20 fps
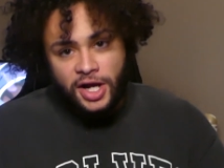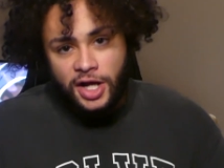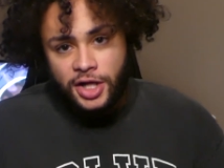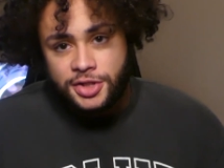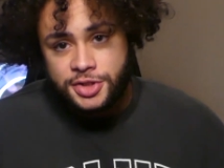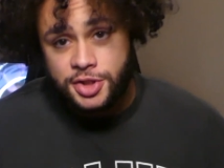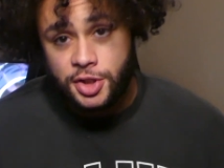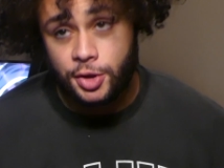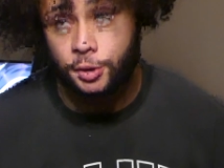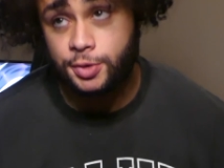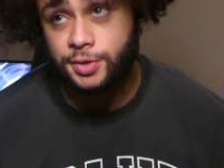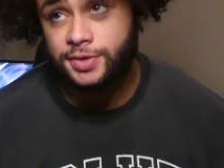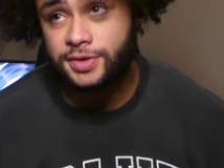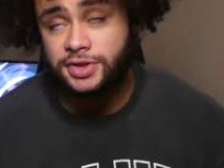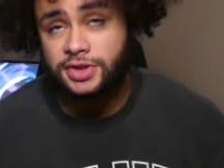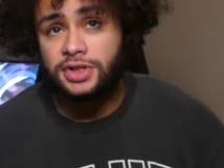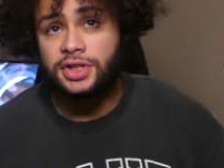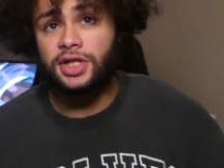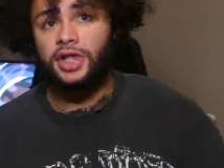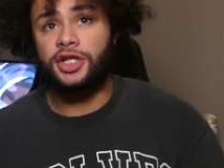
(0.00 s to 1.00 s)
So
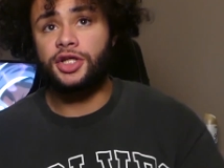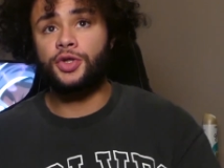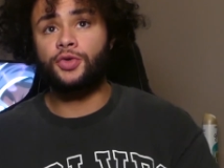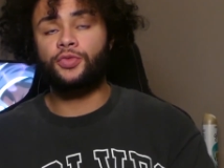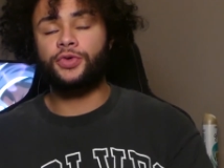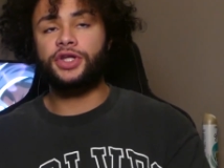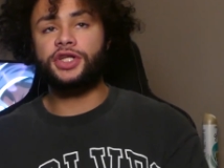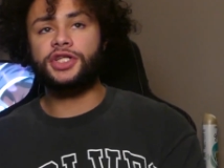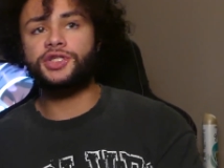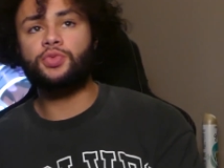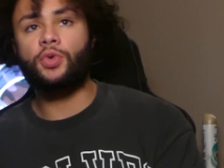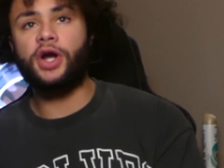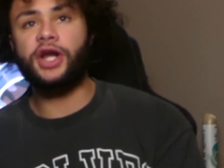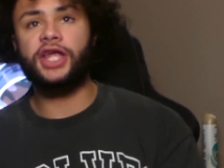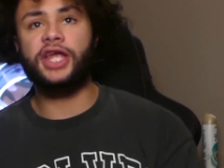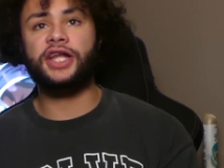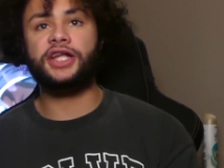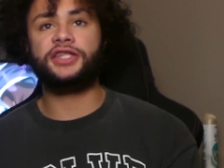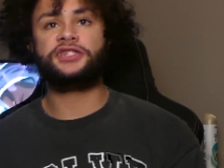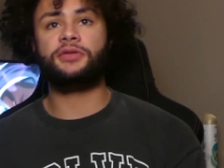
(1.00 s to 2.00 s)
you really just want
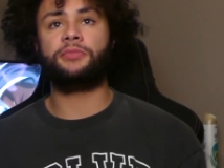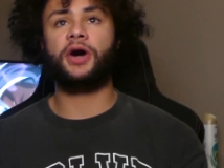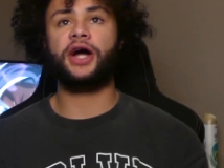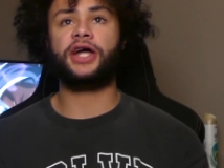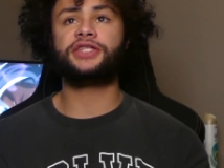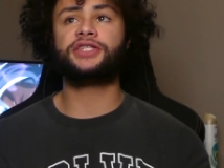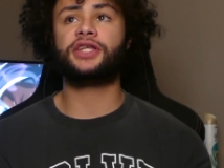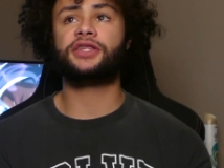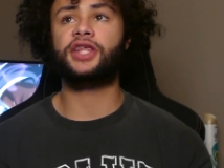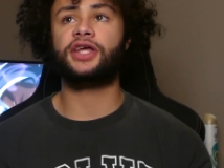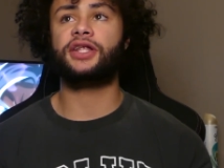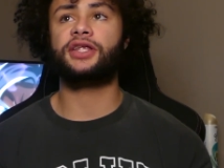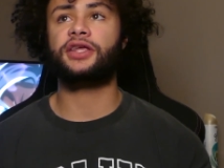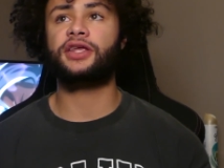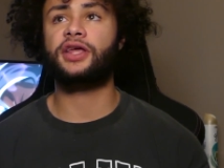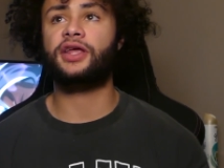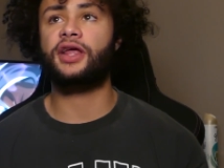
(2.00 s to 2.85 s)
to get into the mindset that,